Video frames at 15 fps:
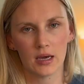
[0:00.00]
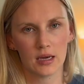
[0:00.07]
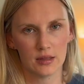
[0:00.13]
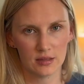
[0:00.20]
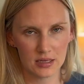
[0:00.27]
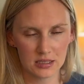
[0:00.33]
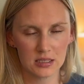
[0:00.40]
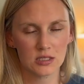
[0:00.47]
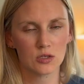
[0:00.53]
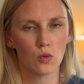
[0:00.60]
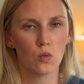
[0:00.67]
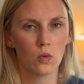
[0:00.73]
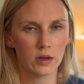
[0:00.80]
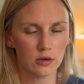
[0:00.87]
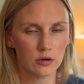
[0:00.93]
This is a
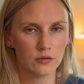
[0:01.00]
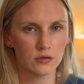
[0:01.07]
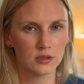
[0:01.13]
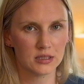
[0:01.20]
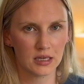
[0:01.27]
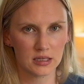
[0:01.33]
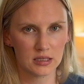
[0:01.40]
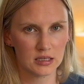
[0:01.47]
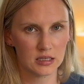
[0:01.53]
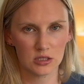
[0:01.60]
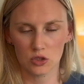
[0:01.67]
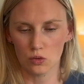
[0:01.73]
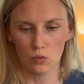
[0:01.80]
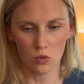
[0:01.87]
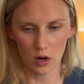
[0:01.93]
wonderful technique
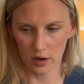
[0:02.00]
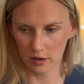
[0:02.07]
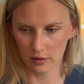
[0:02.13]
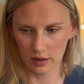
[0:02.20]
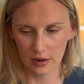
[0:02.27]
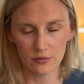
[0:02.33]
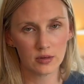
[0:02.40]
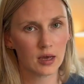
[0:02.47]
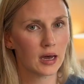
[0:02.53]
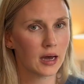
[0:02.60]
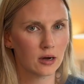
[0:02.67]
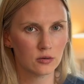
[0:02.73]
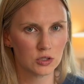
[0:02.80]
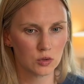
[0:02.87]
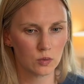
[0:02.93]
to walk around the
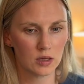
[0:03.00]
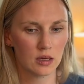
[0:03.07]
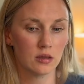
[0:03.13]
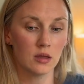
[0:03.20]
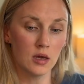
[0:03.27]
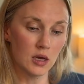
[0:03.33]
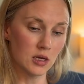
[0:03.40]
house with,